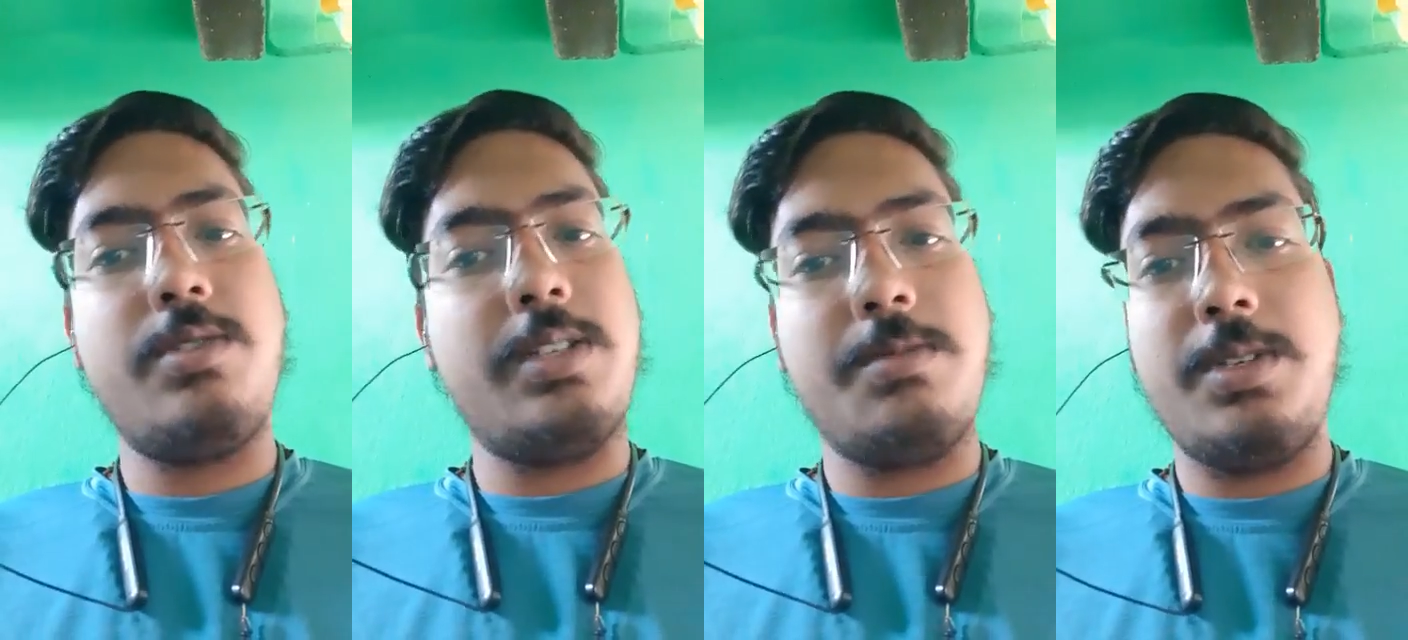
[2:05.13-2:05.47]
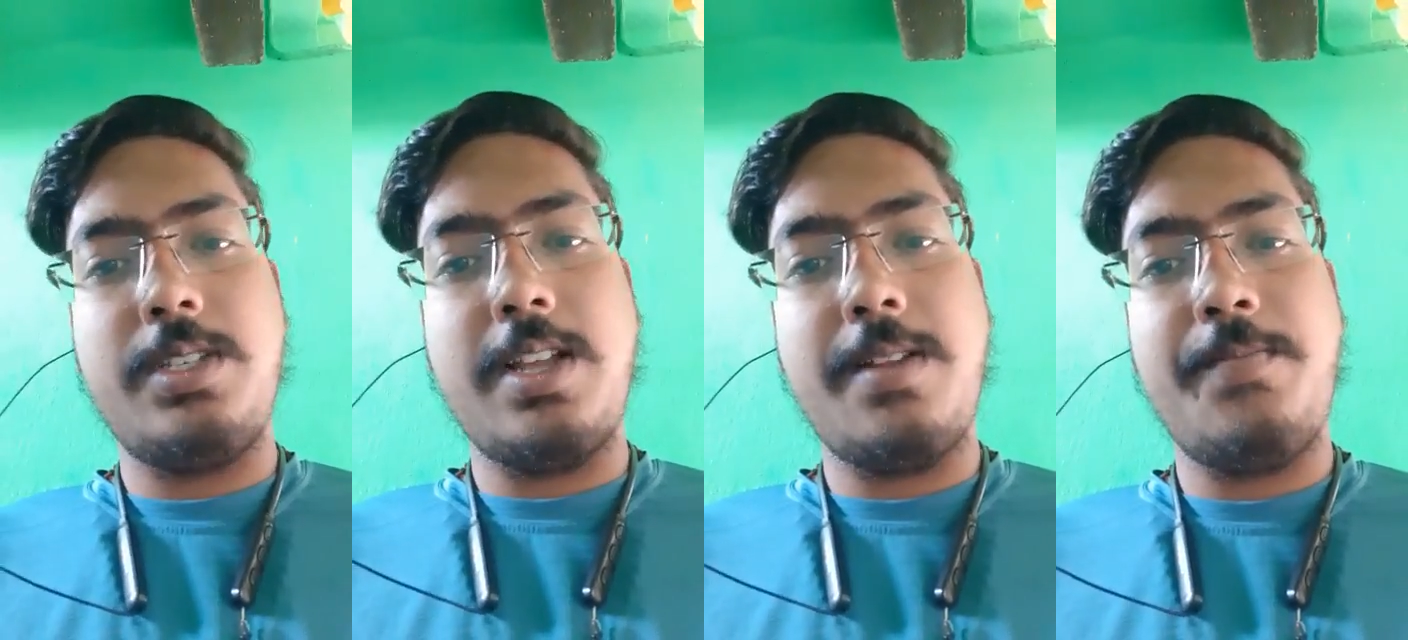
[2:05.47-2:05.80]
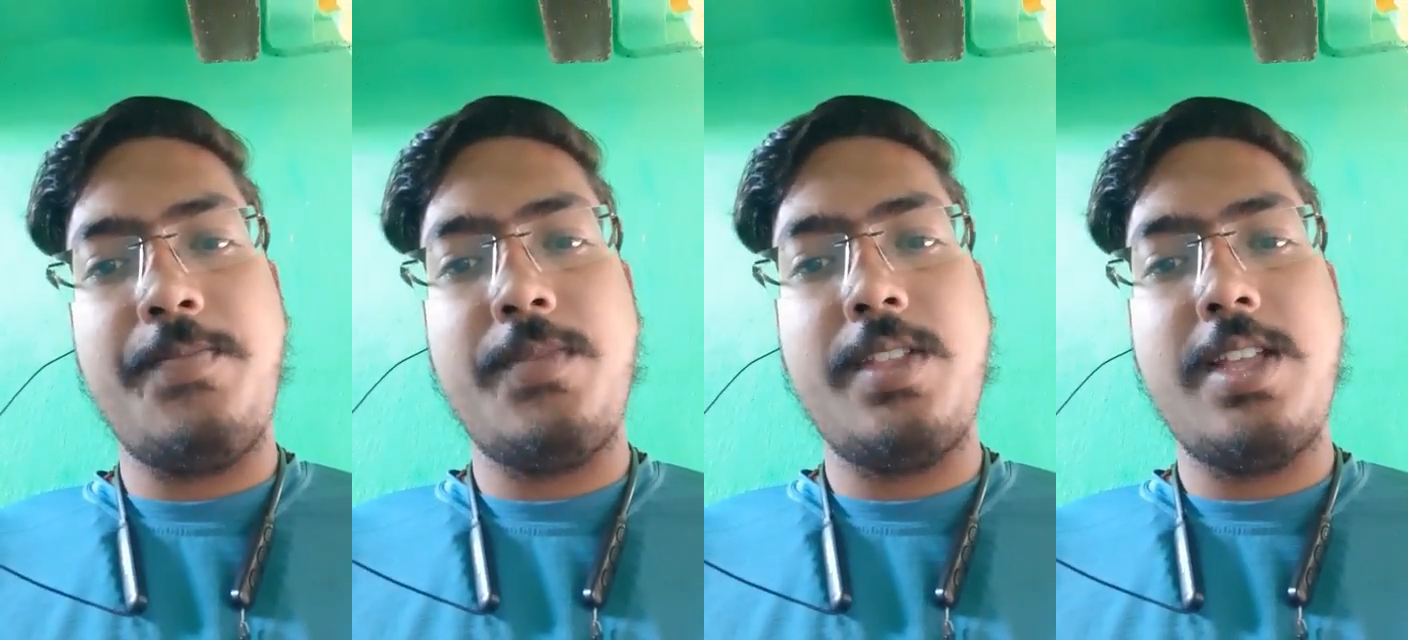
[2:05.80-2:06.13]
to Jbsir,
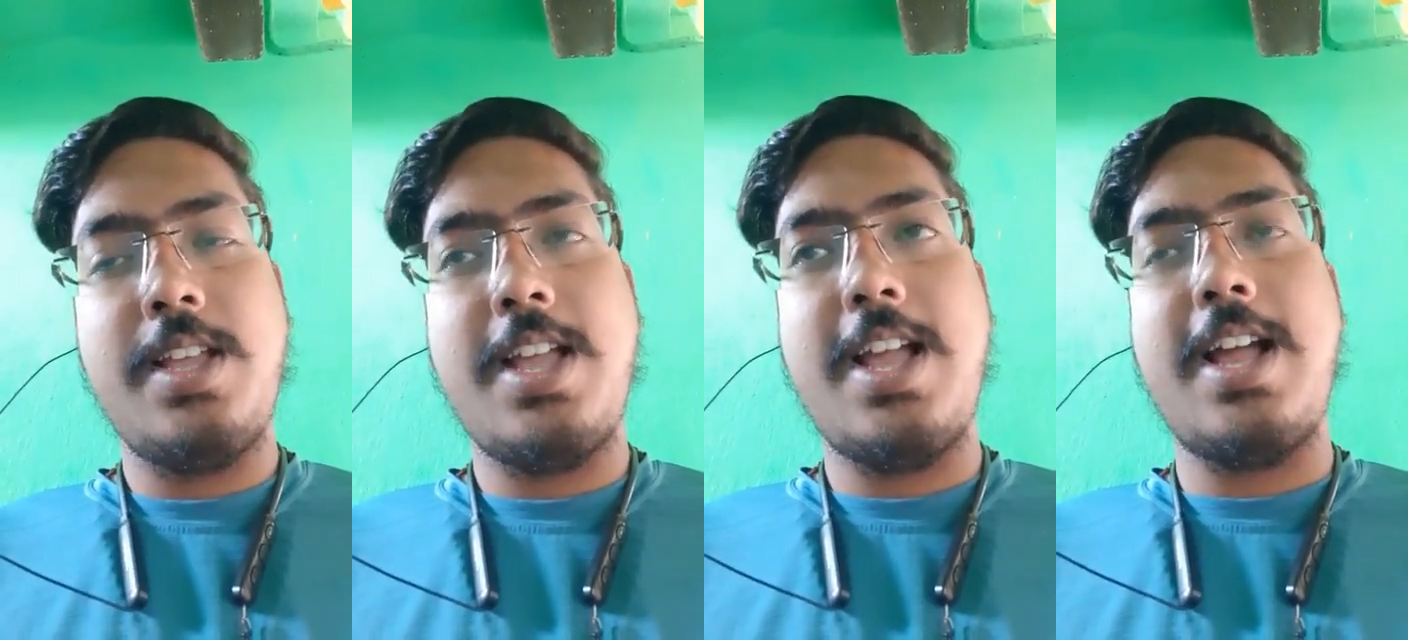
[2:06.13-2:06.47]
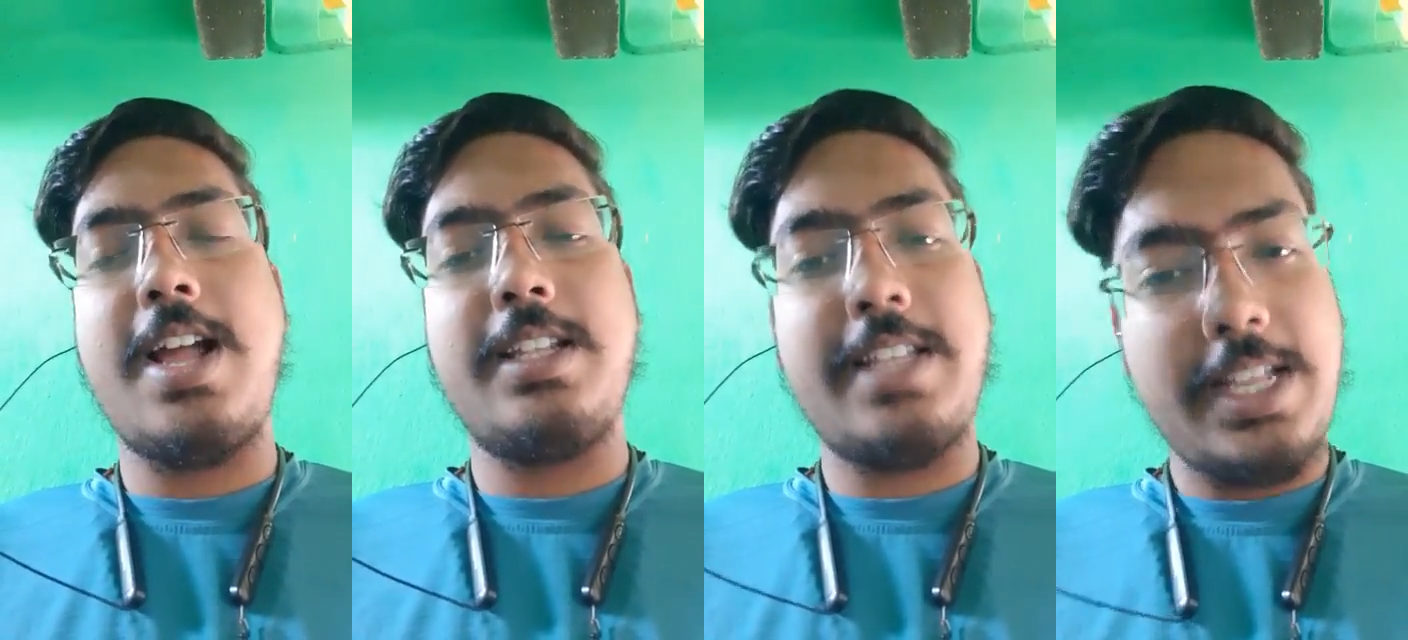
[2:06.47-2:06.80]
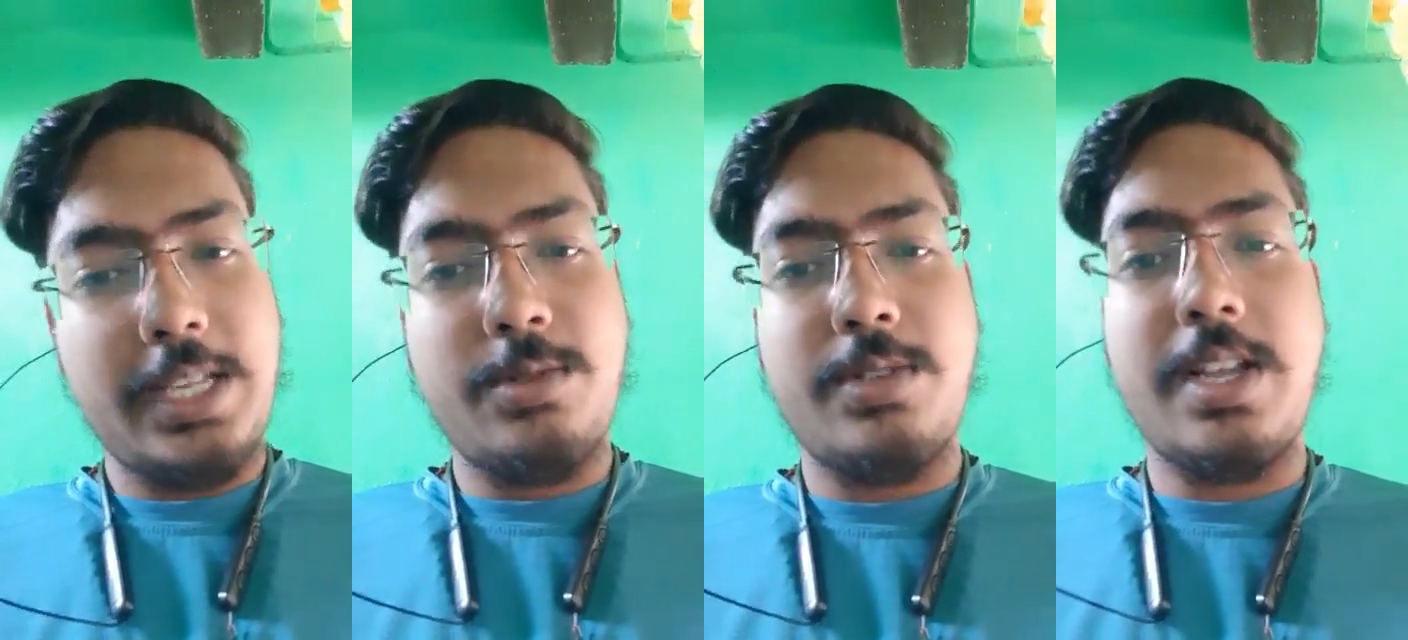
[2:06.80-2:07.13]
and
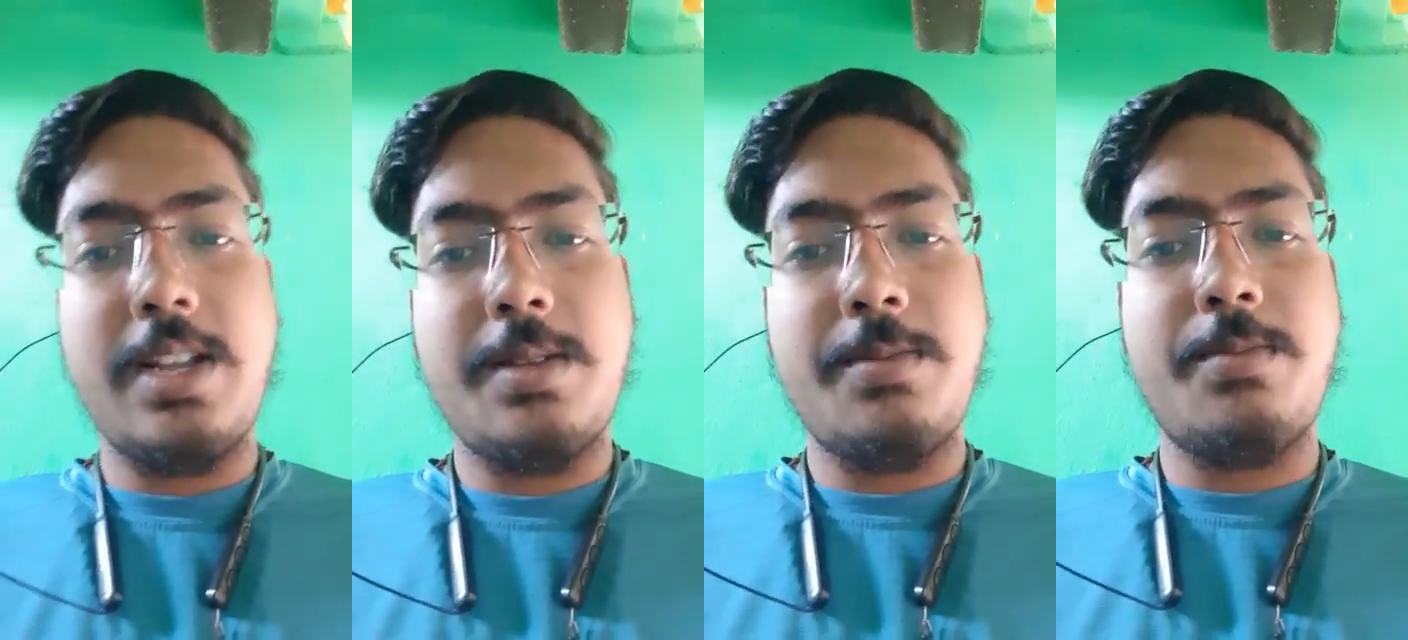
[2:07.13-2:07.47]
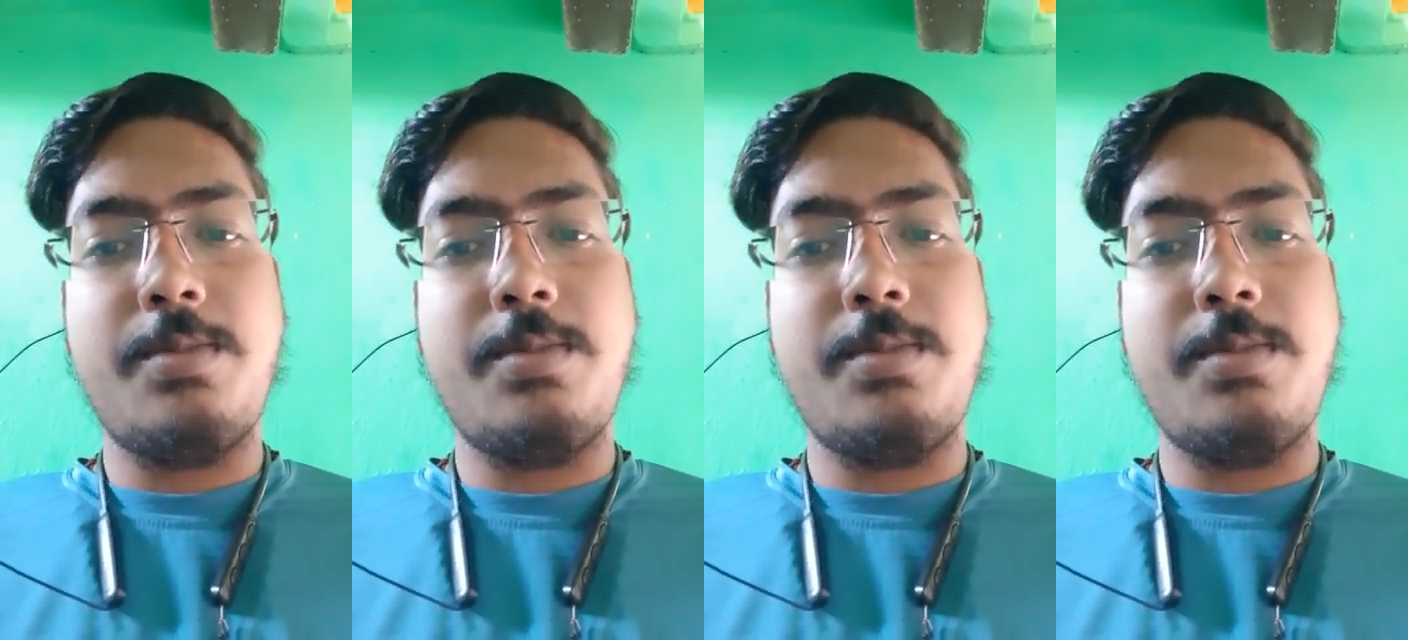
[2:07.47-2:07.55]
thank you, sir,